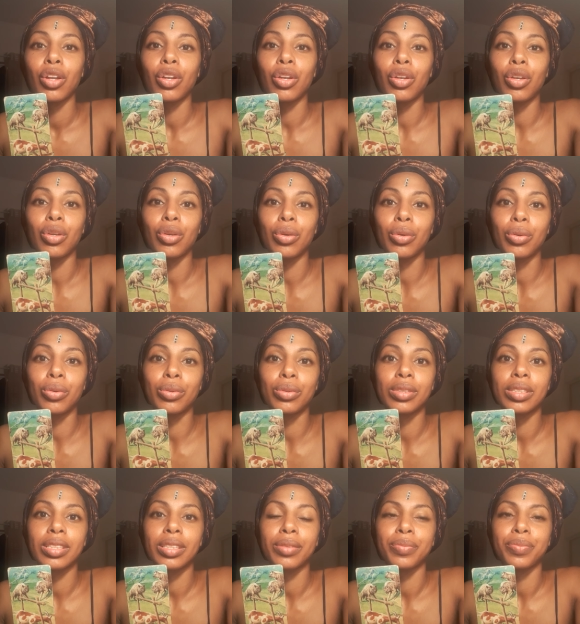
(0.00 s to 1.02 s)

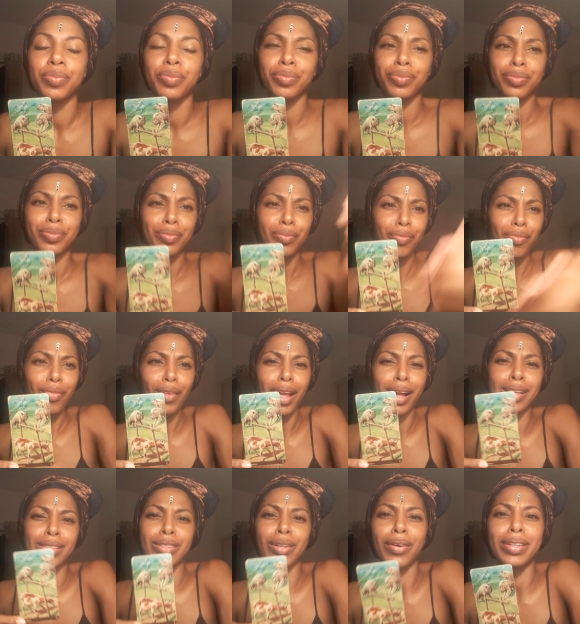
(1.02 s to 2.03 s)
news.
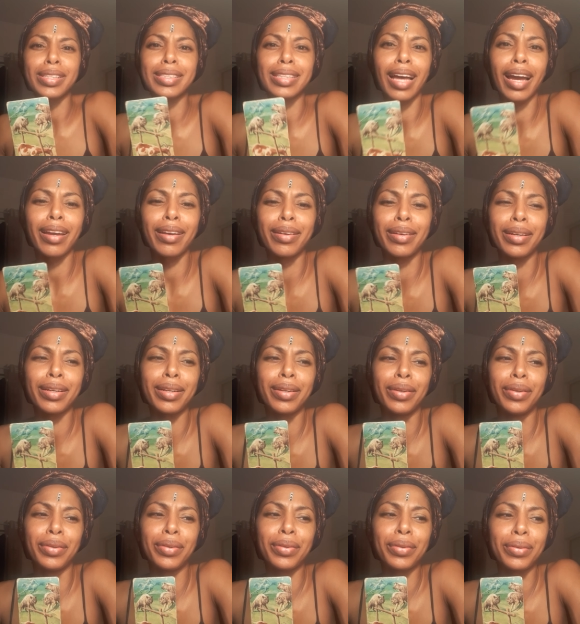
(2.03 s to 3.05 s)
So he's like,
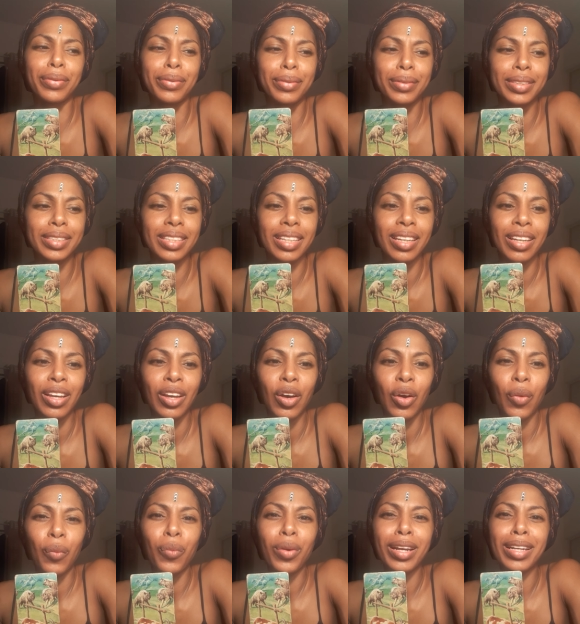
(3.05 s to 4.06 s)
Good news.
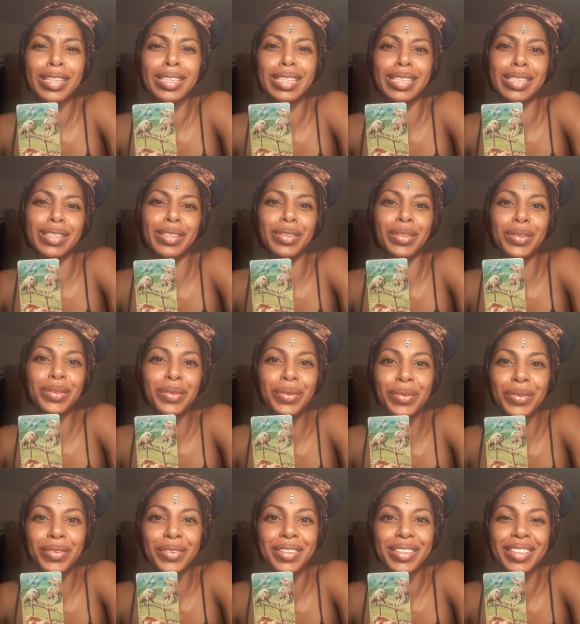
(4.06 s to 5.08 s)
What is this
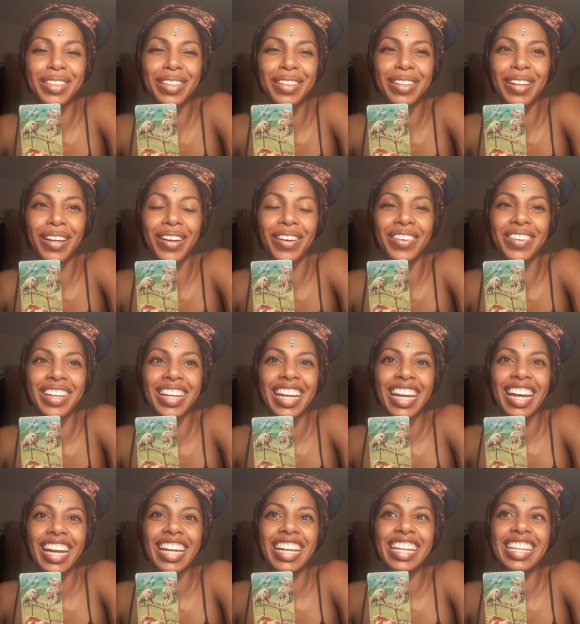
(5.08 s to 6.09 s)
news? You know,
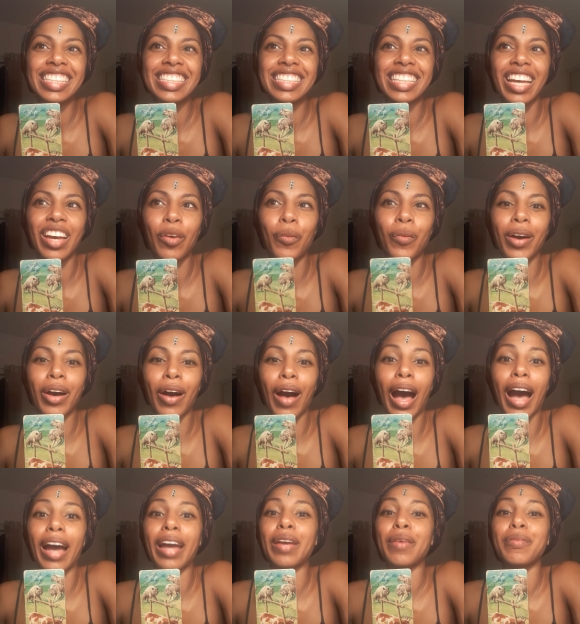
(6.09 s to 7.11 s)
he said, Well,
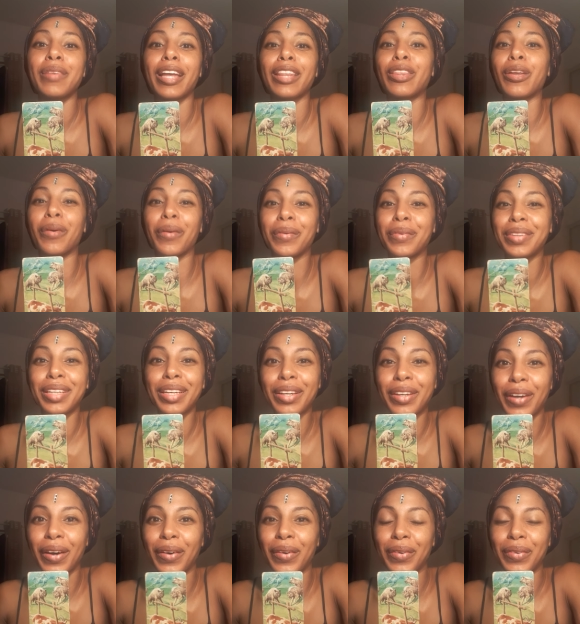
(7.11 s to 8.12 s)
I am not the only
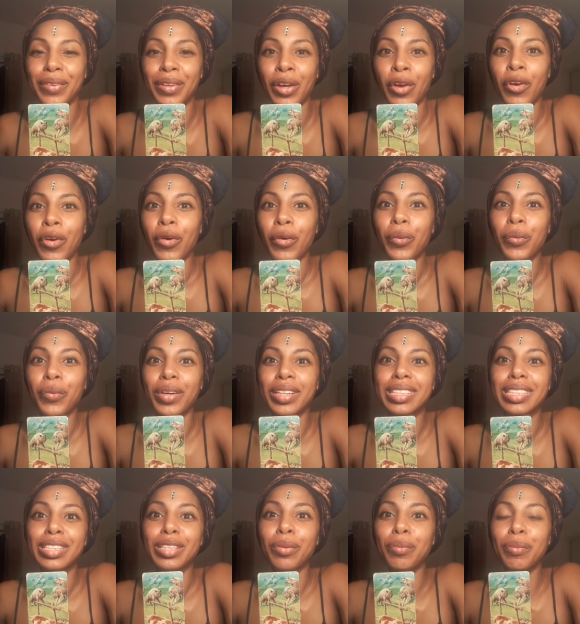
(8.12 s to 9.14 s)
goat who
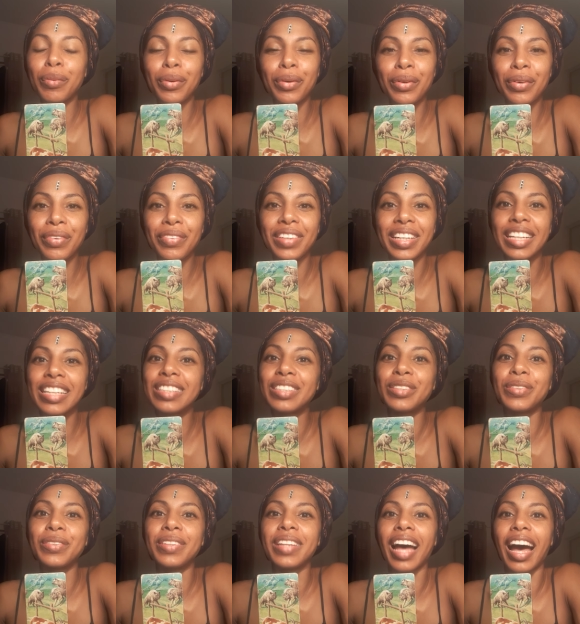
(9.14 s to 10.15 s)
wants to move
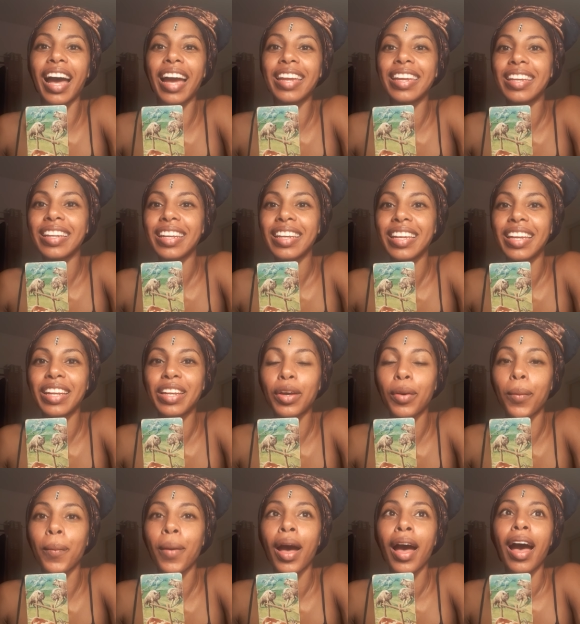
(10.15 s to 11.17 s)
into the hyena
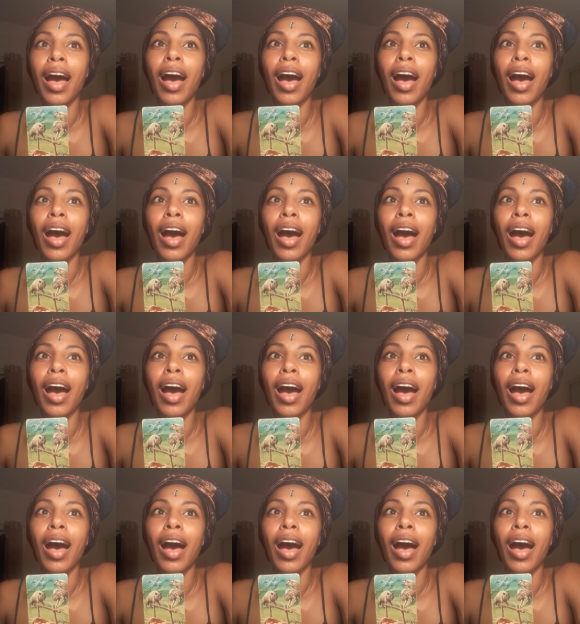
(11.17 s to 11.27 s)
kingdom.